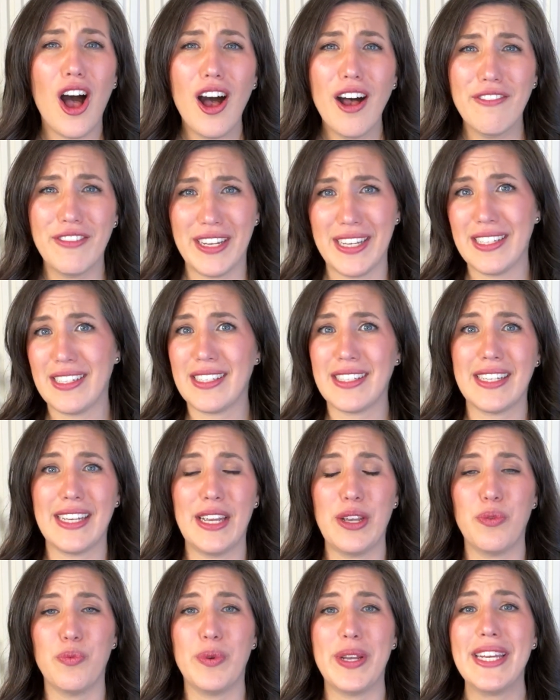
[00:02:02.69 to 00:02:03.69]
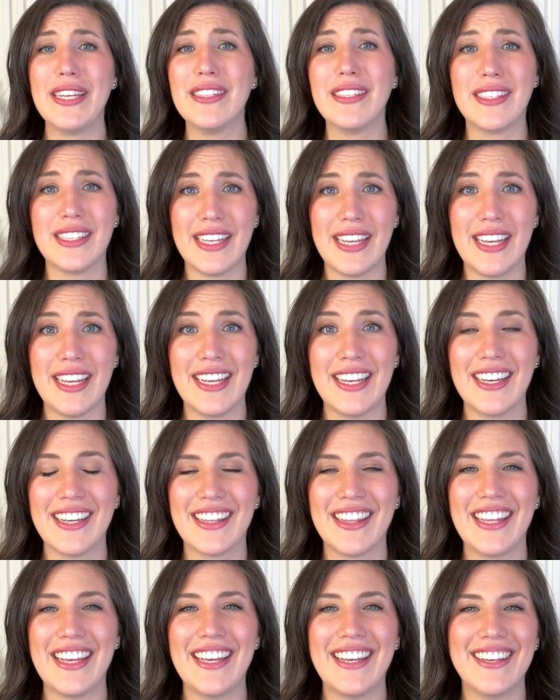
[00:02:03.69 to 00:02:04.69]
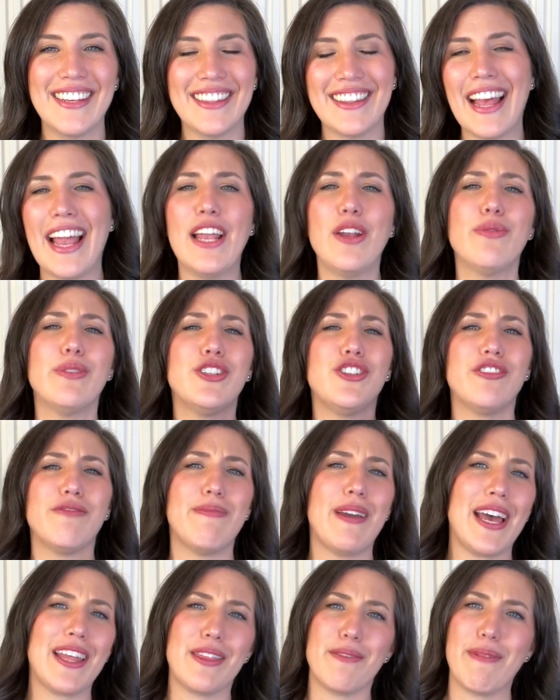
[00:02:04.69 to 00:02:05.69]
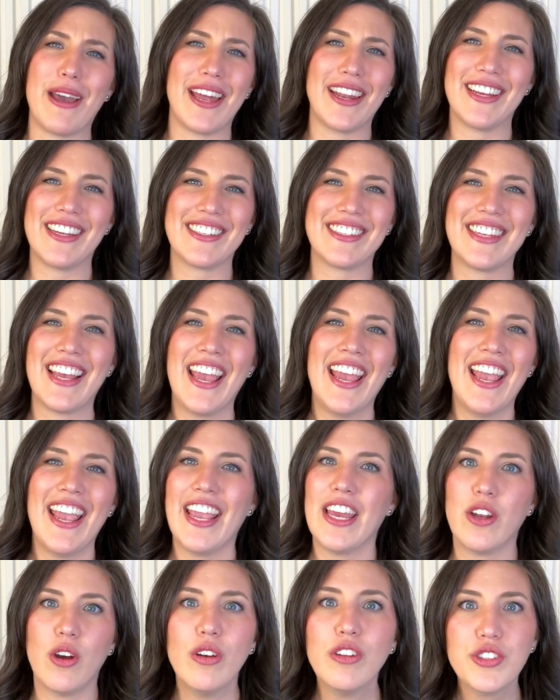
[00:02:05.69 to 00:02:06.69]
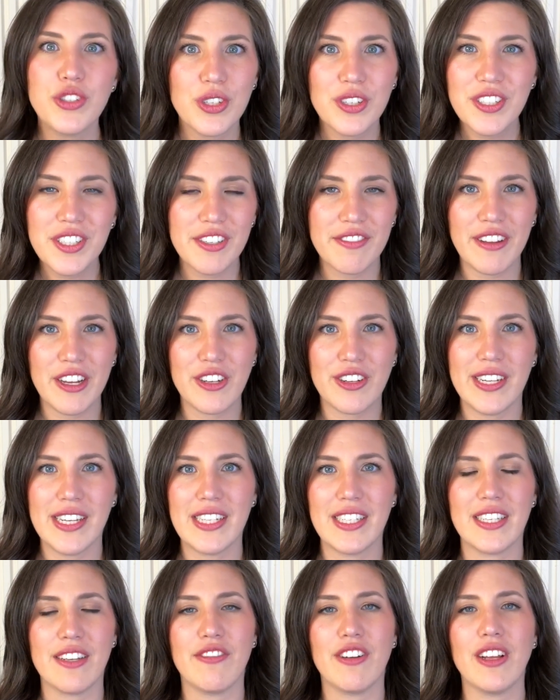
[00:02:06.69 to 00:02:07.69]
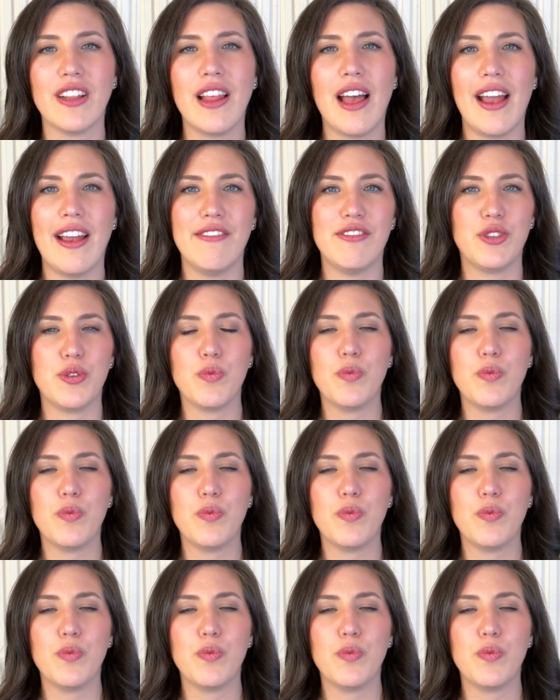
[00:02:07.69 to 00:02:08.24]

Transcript: obviously, we see the language of mathematics in all sorts of areas of our lives.